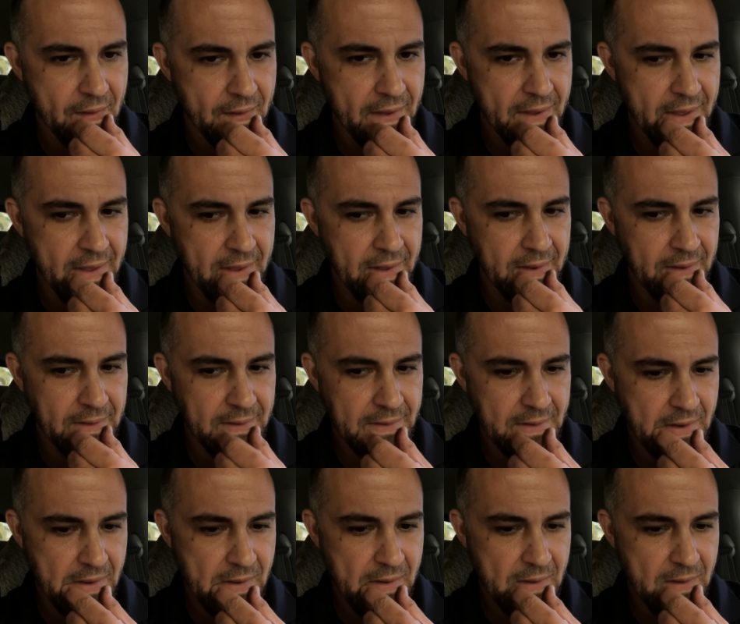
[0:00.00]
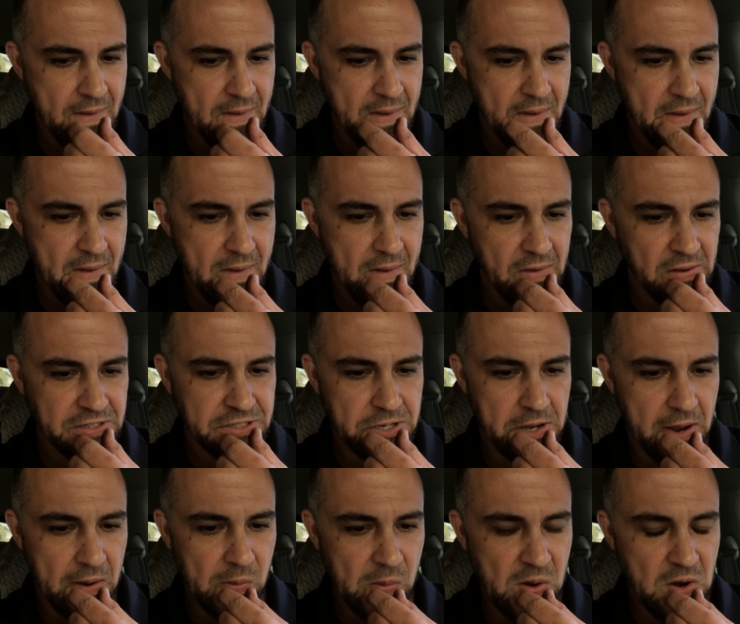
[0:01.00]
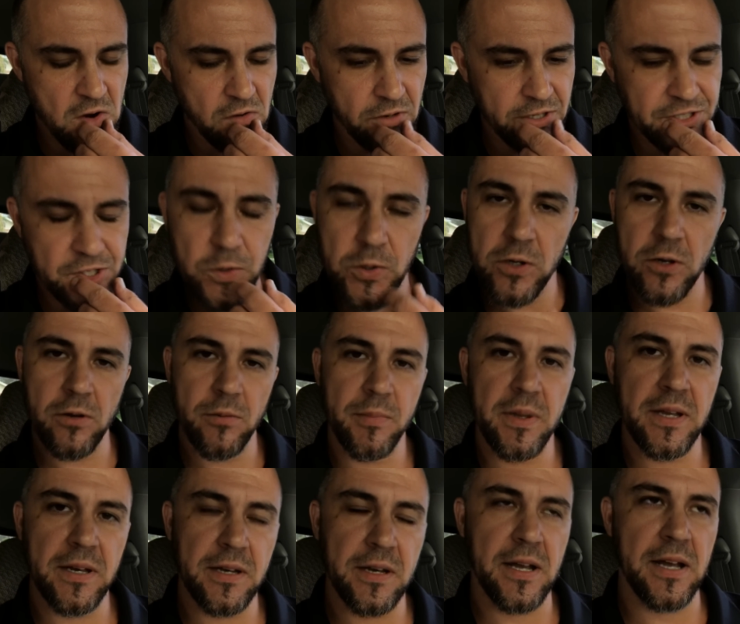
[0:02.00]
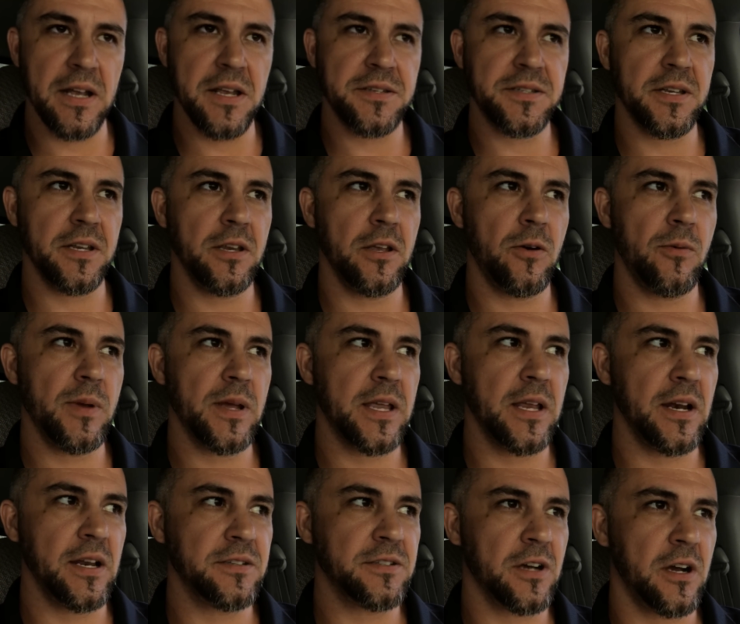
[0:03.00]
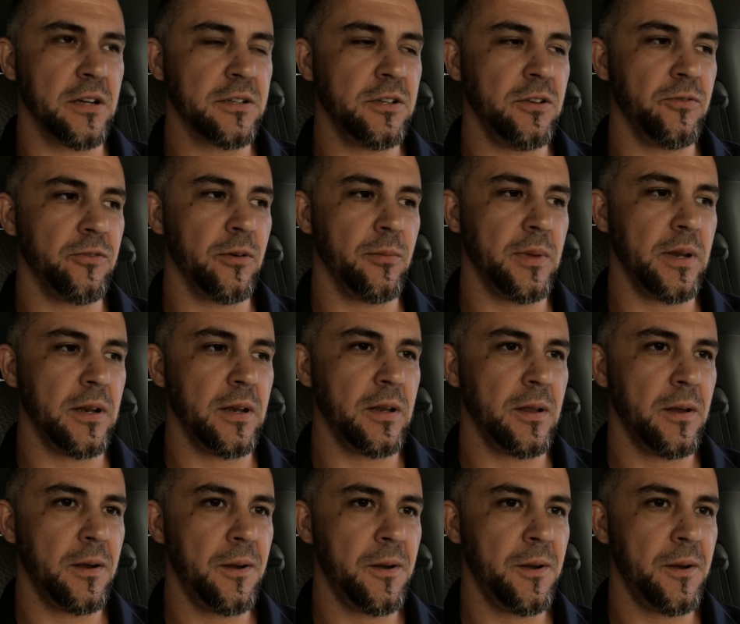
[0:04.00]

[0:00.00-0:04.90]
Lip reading: And so I went over to him and I said, "Yo, man, can I talk to you for a minute?"